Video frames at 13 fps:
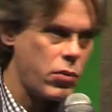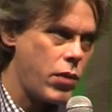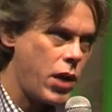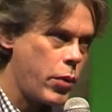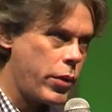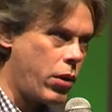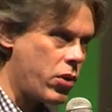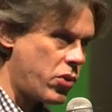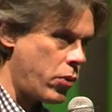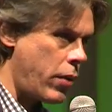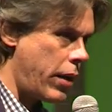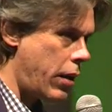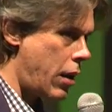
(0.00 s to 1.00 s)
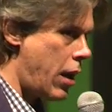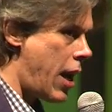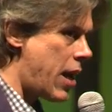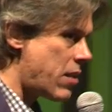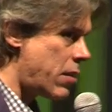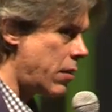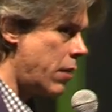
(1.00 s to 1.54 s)
That's why we also
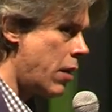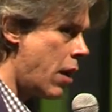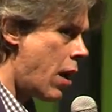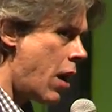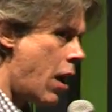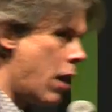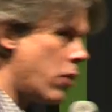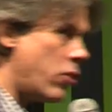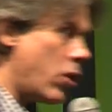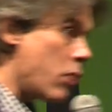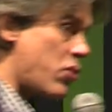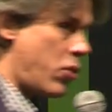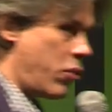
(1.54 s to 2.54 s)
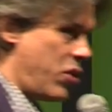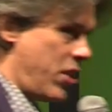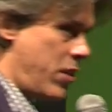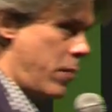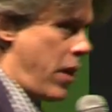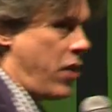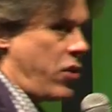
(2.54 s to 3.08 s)
asked those who
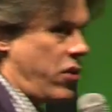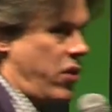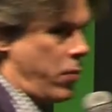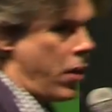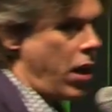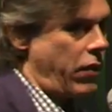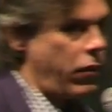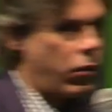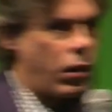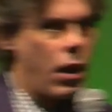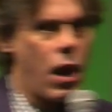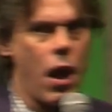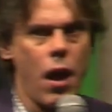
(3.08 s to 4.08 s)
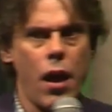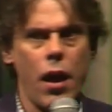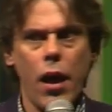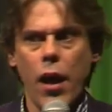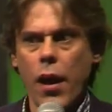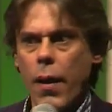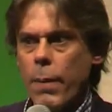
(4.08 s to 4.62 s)
didn't mention smartphone,
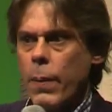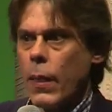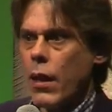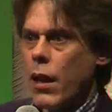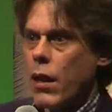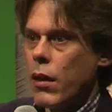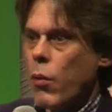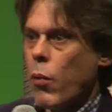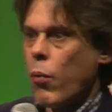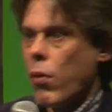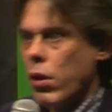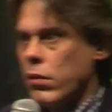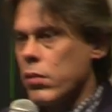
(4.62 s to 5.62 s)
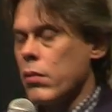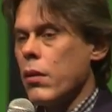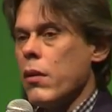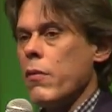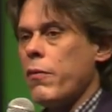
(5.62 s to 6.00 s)
what